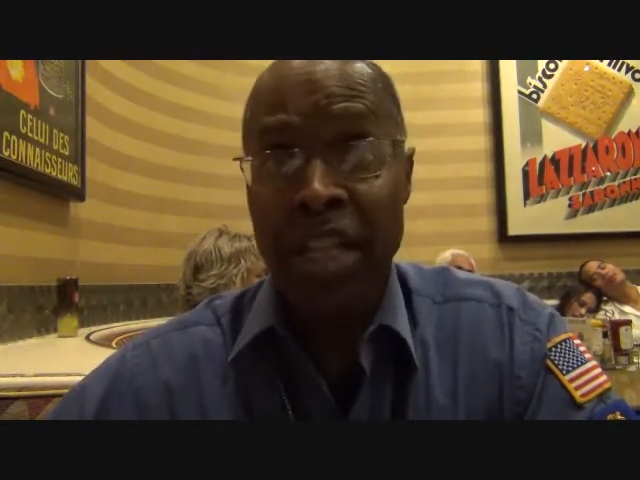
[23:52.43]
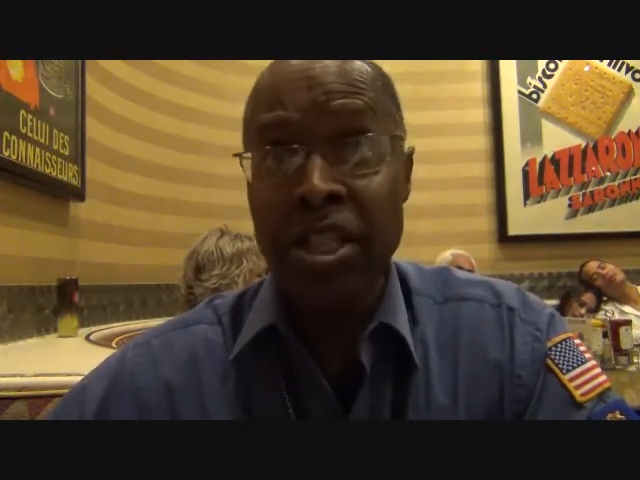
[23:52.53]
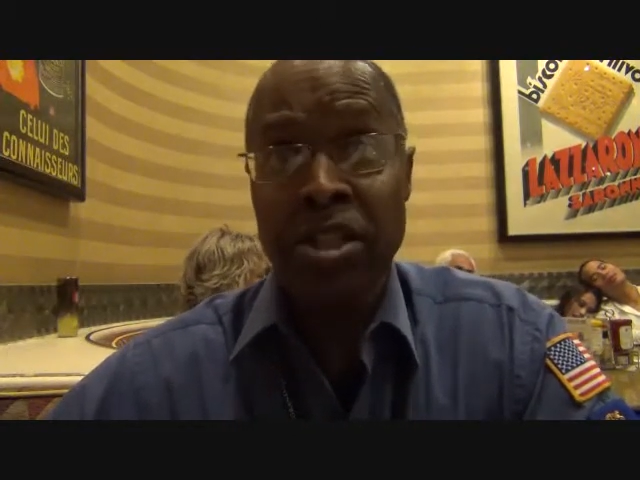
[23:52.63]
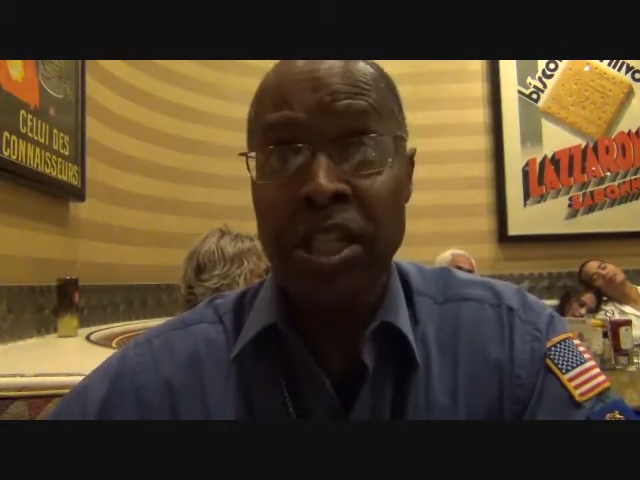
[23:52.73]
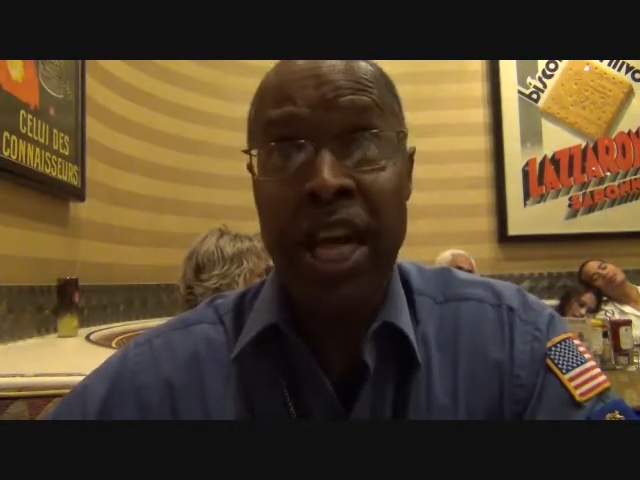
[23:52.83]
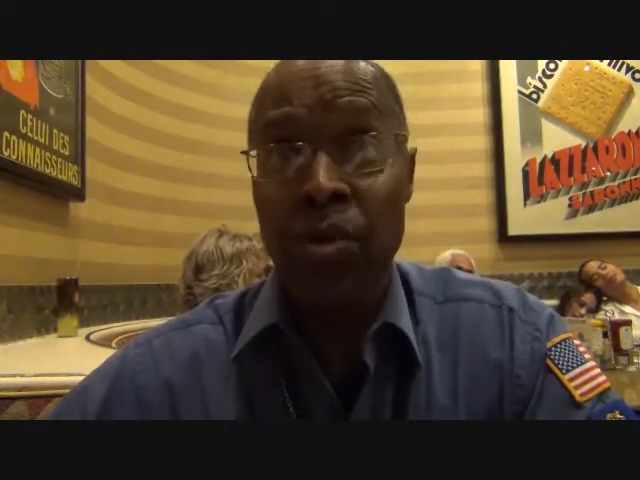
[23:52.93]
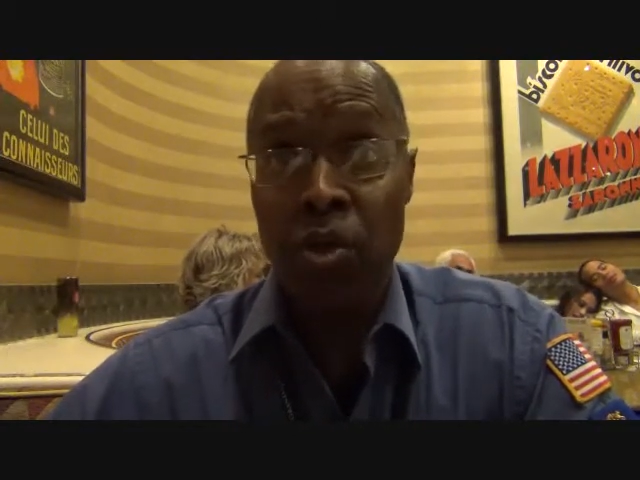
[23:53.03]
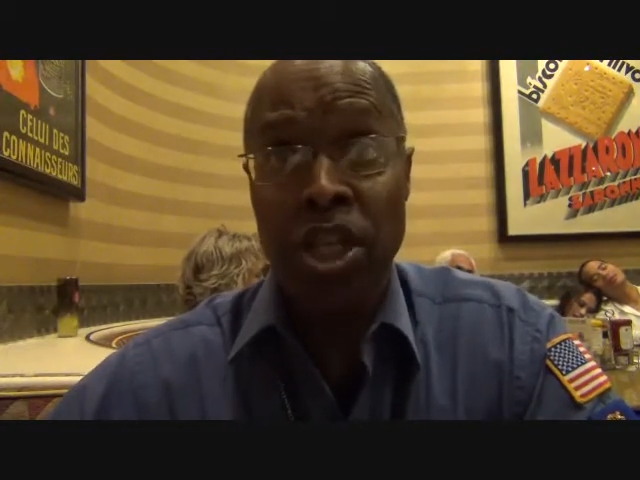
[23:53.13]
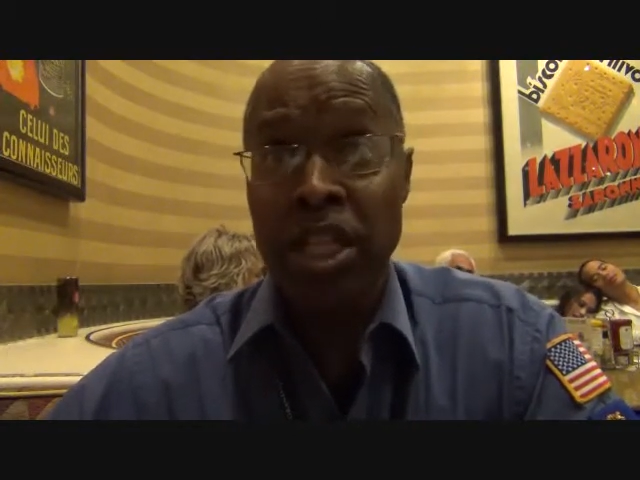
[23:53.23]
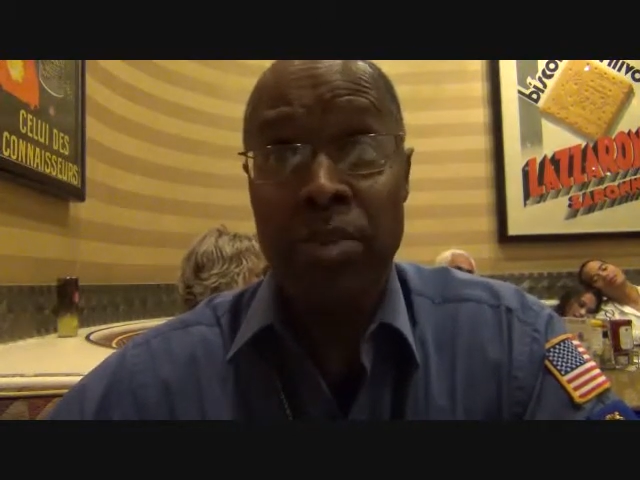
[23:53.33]
I started out
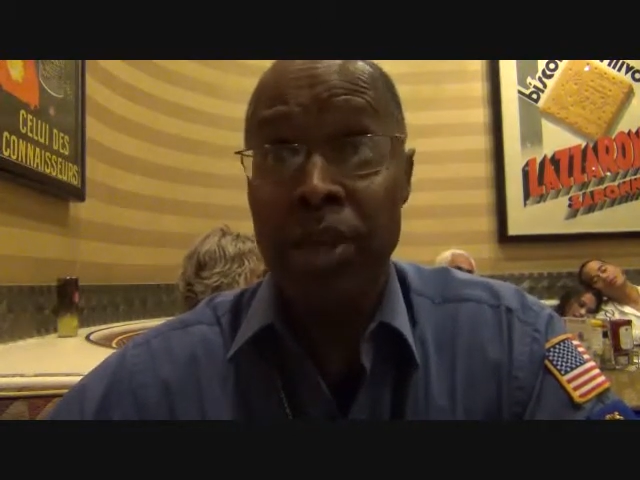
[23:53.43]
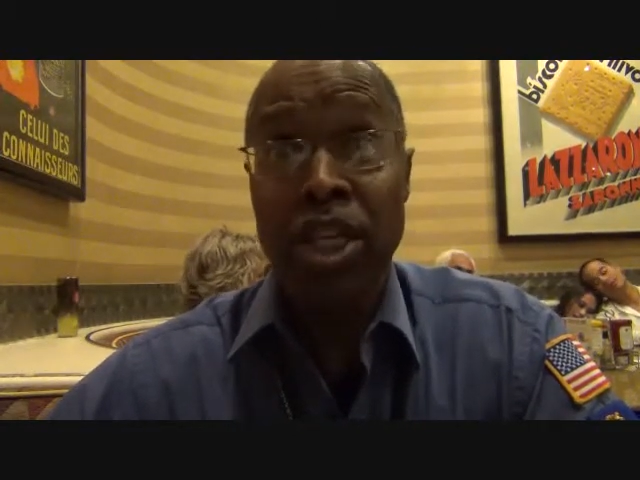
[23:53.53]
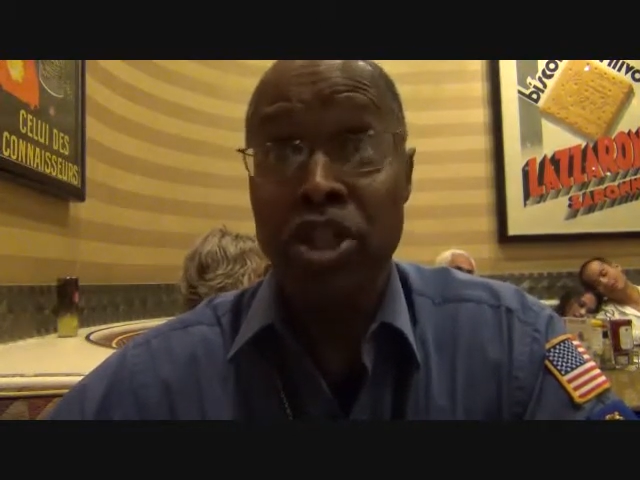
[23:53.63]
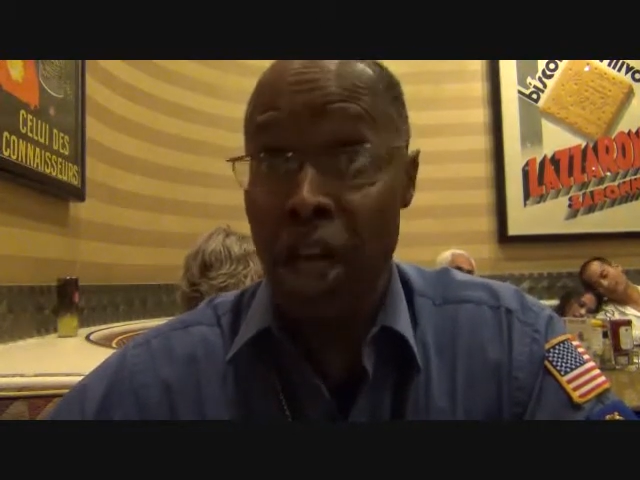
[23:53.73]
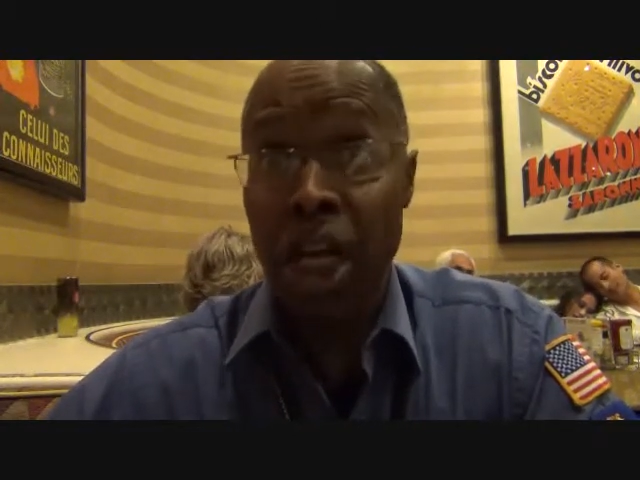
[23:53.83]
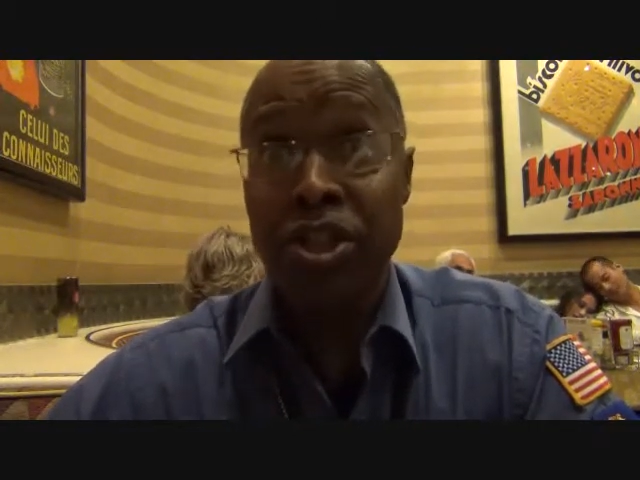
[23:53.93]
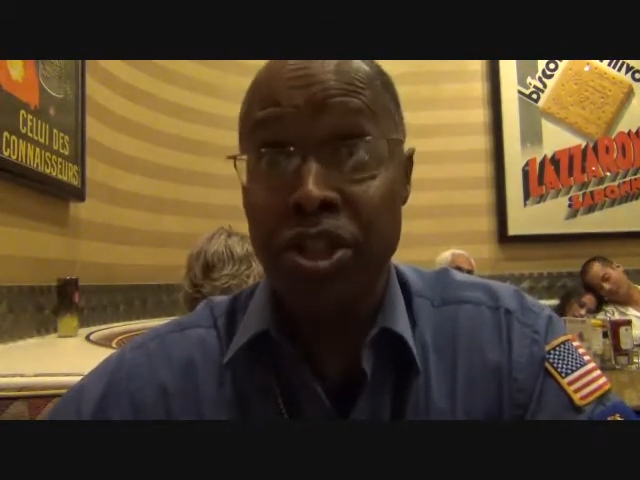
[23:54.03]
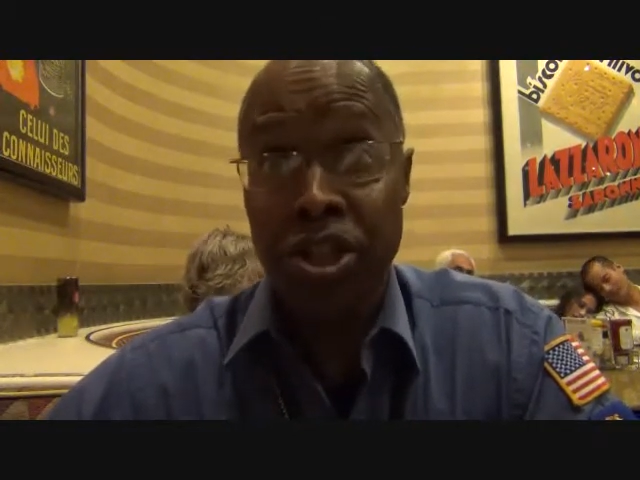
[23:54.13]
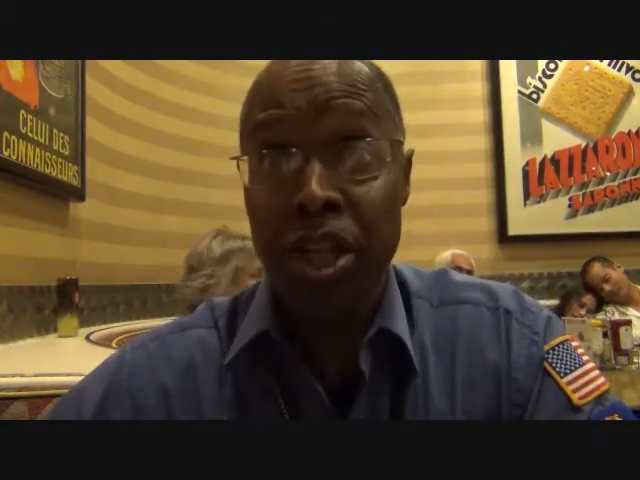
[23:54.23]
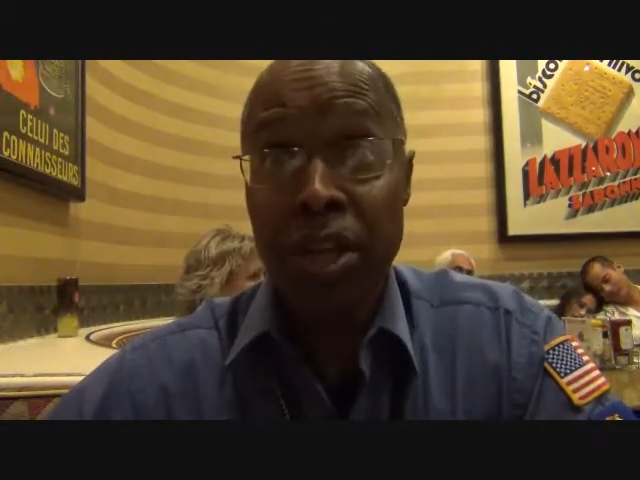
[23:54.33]
wanting to be a judge.